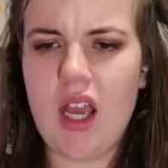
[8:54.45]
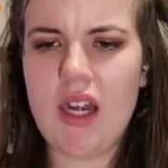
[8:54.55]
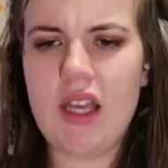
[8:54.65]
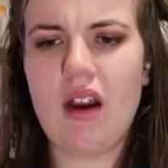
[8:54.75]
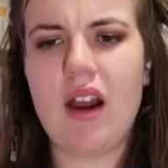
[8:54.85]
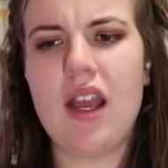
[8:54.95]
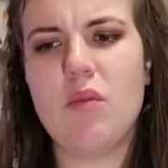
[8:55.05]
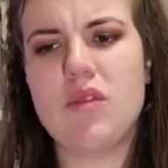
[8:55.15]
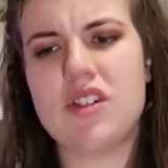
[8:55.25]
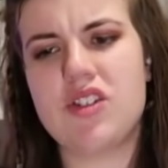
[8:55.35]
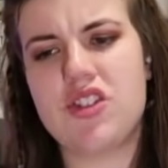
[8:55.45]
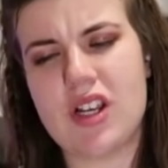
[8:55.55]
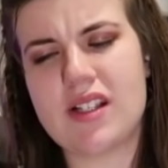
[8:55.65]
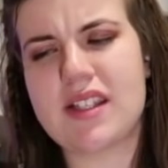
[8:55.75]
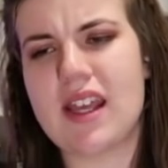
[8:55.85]
And here I am was
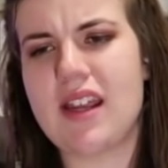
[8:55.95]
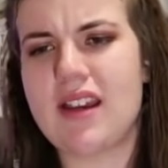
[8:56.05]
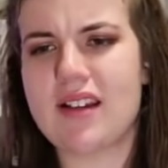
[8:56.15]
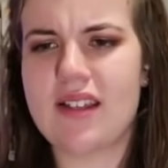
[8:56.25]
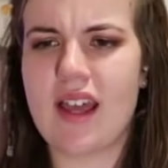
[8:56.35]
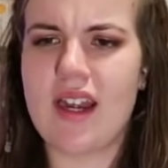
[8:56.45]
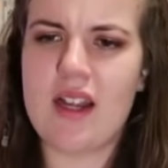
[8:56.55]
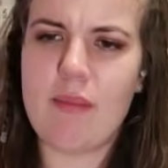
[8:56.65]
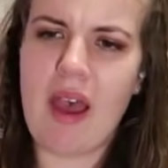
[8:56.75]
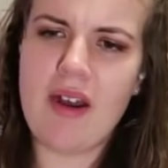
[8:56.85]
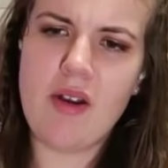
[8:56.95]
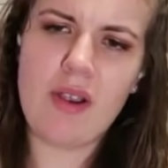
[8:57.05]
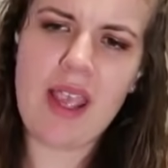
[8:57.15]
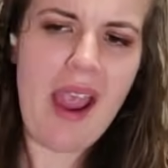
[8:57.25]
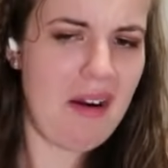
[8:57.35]
just getting excited about
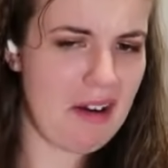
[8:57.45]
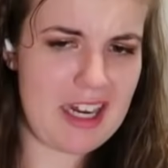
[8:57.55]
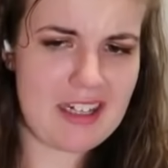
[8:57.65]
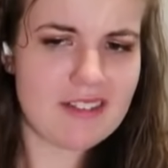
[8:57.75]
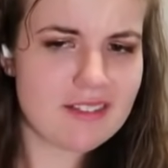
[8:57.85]
knowing Harry.